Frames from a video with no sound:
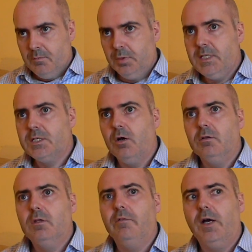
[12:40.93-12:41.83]
Police
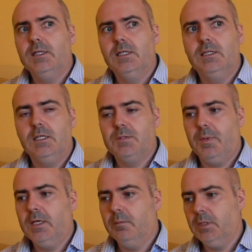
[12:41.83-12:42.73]
Scotland have acted
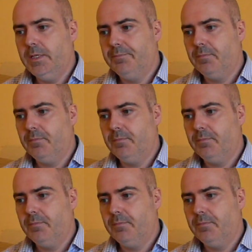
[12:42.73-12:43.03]
despicably,